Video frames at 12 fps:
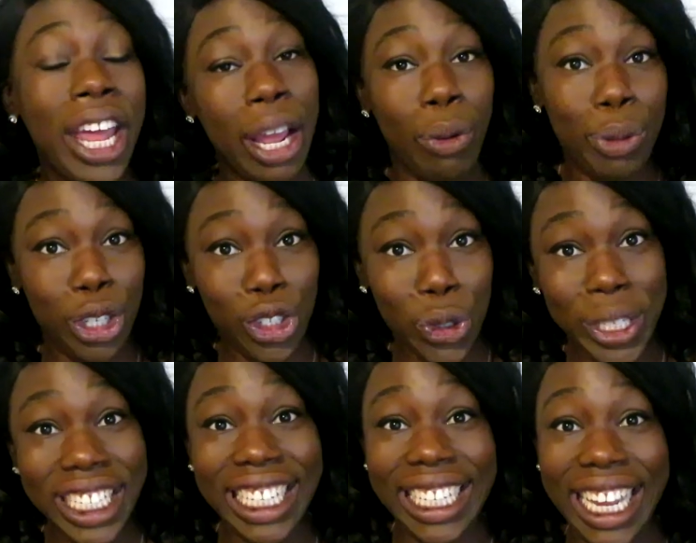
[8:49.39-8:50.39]
and I will be
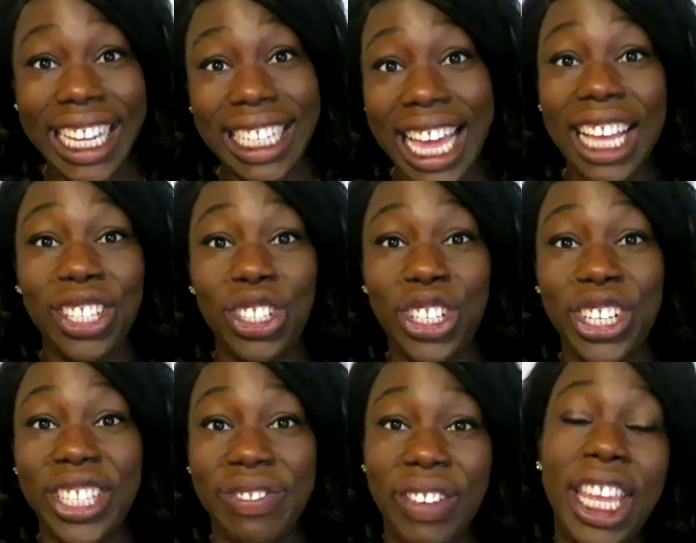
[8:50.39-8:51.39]
sure to link last
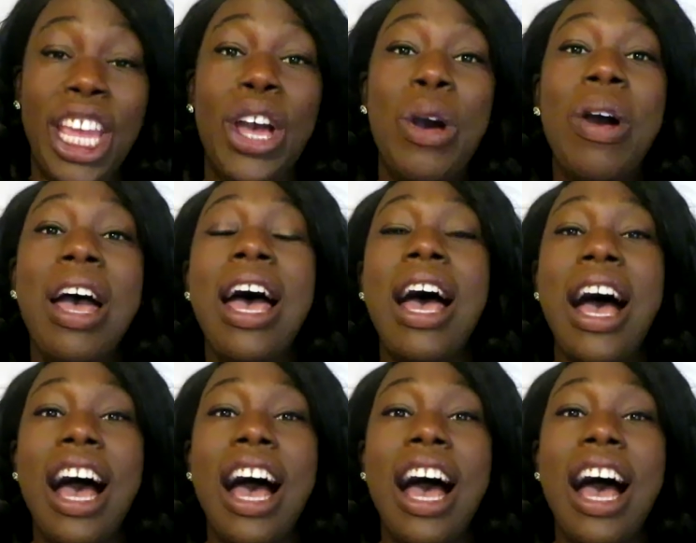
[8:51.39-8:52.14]
year's video,